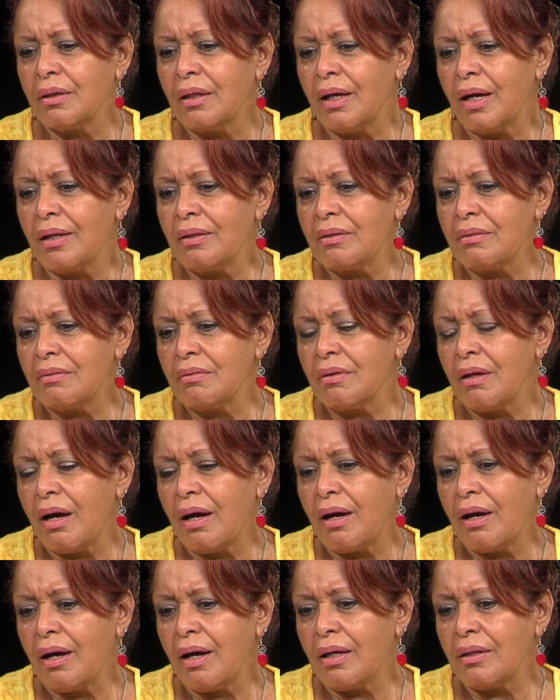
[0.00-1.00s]
I
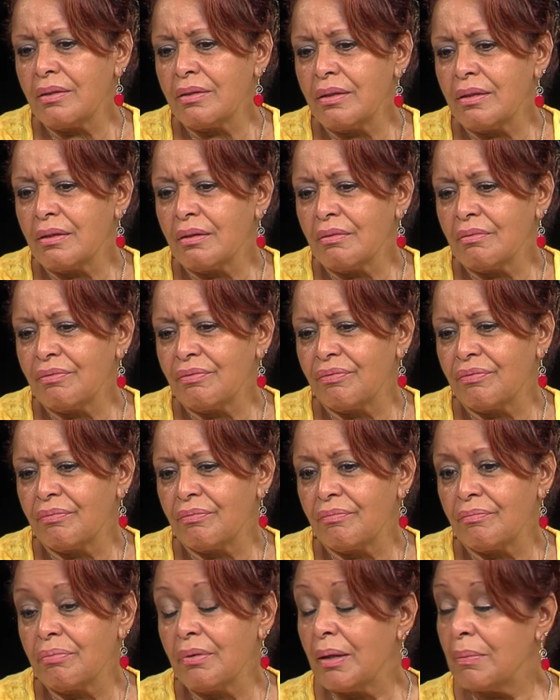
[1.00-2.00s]
I think of
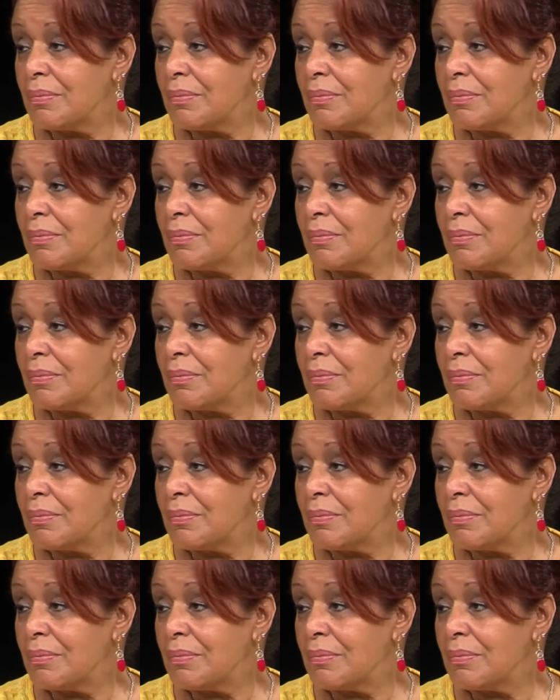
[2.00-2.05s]
my